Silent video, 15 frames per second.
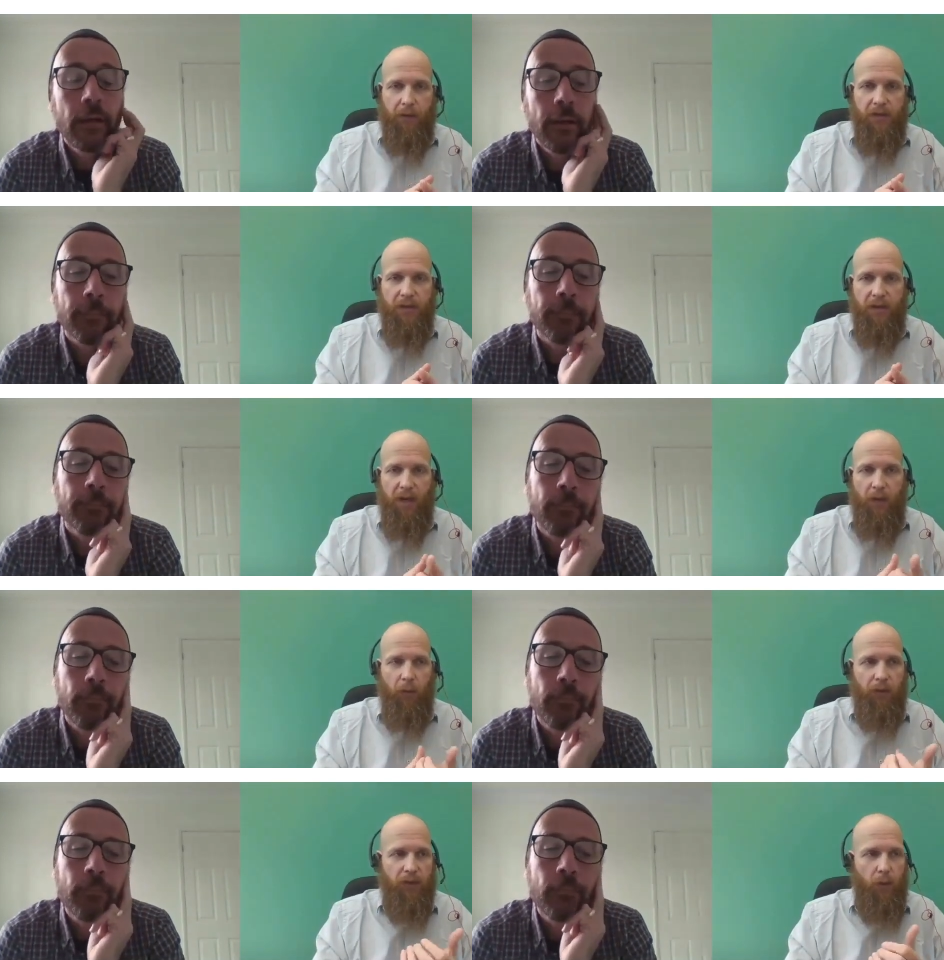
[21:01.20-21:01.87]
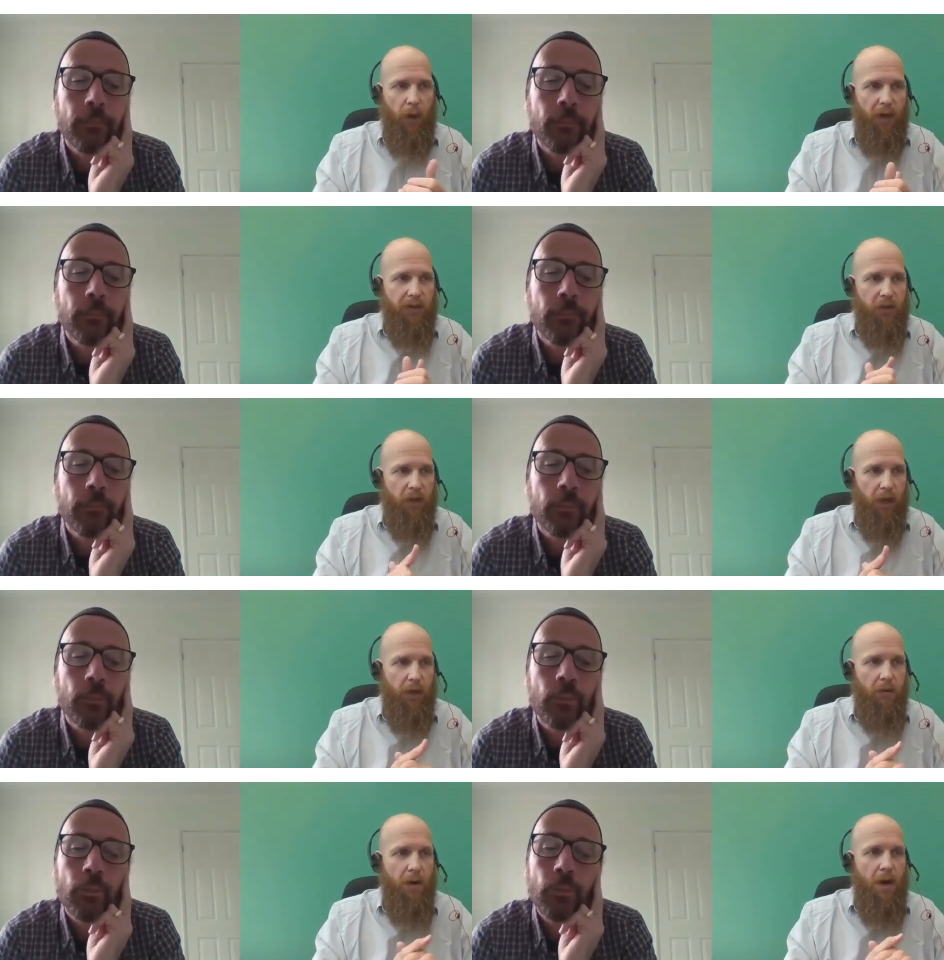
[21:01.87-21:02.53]
Speaker 1: else yeah. they want to ask
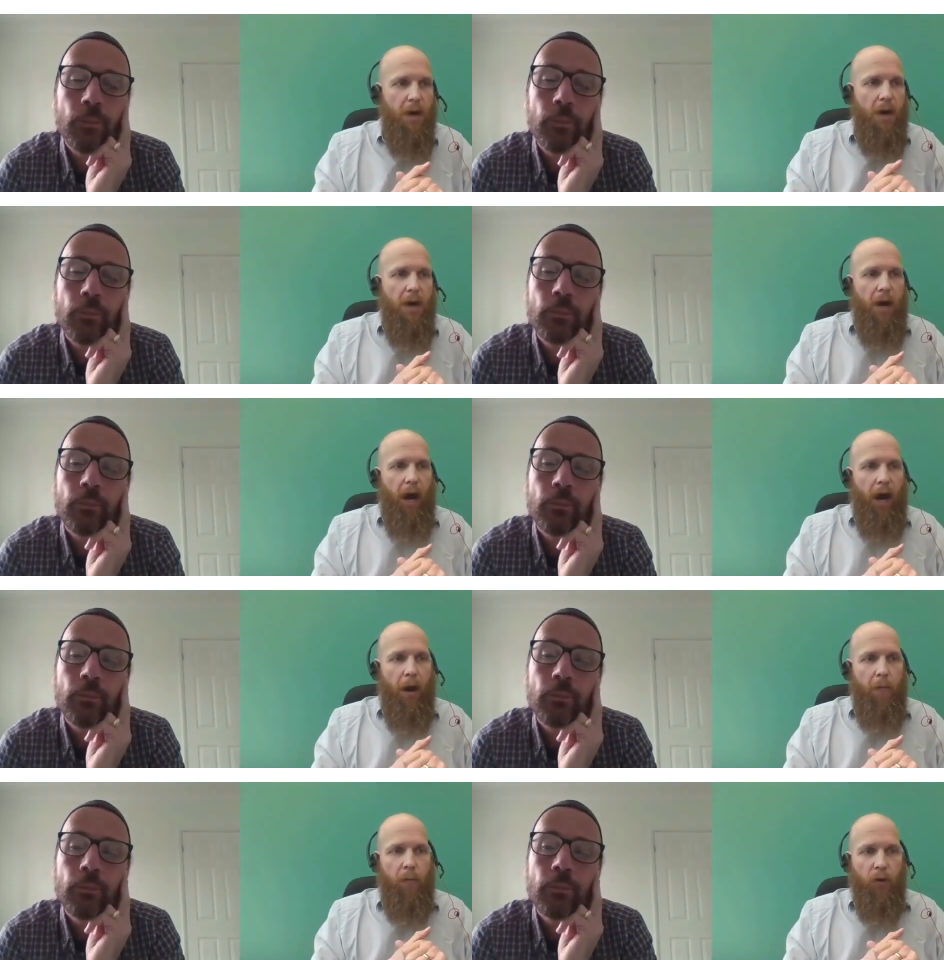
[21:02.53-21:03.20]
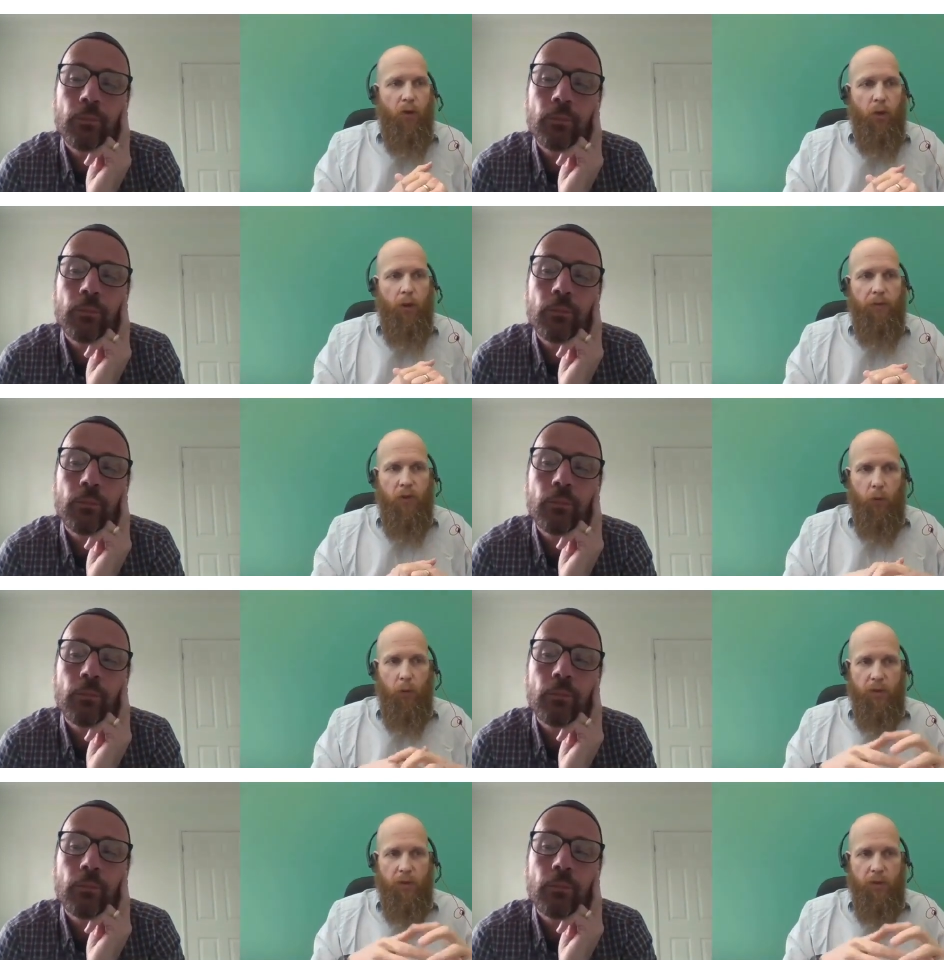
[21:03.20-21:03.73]
you. Um, you've